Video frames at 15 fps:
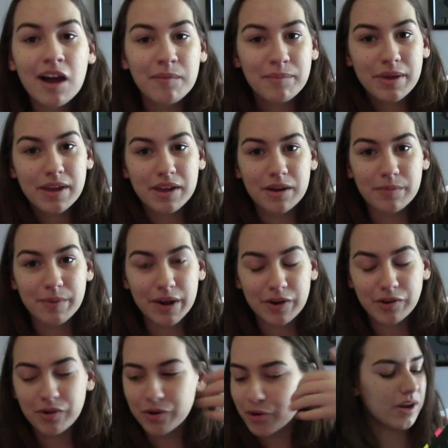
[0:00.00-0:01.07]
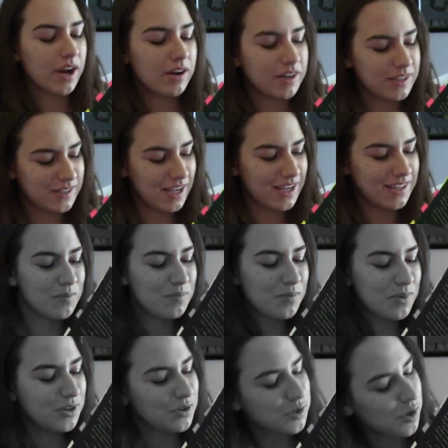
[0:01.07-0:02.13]
Peter Pettigrew, Harry says,
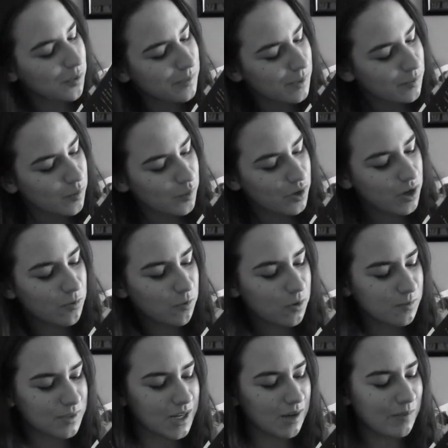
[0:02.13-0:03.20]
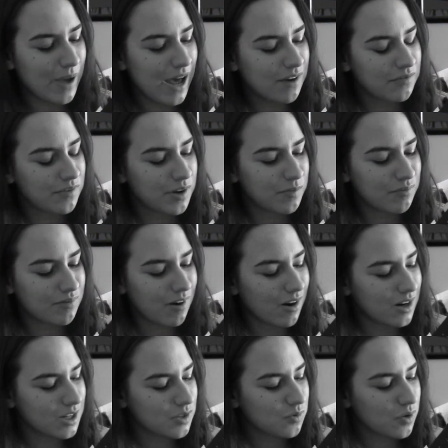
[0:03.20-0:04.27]
"You told me Moody, Wormtail, Padfoot, and
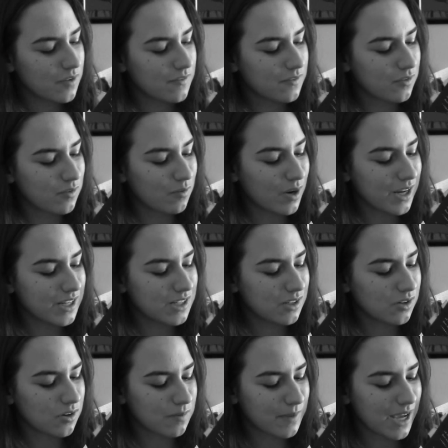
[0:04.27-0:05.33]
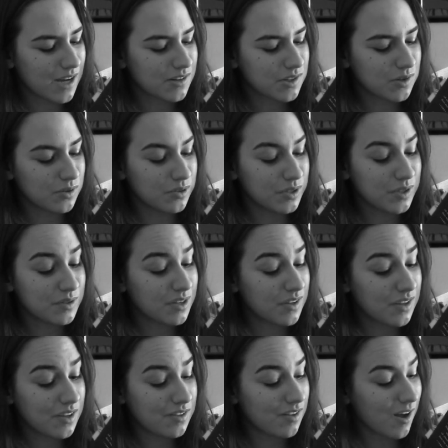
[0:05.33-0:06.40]
Prongs would have wanted to lure me out of school. You said
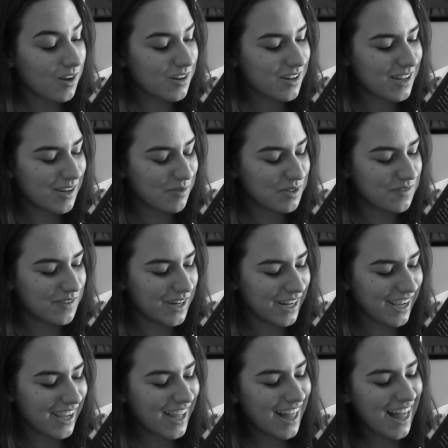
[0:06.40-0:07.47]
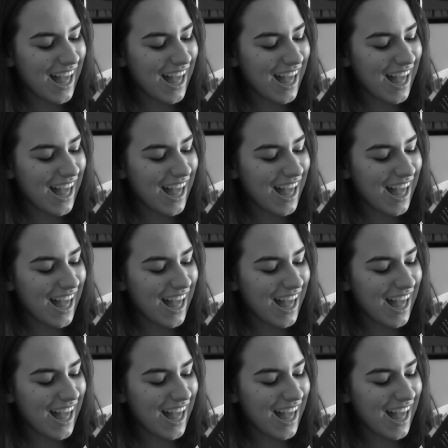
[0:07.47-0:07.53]
they thought it was funny."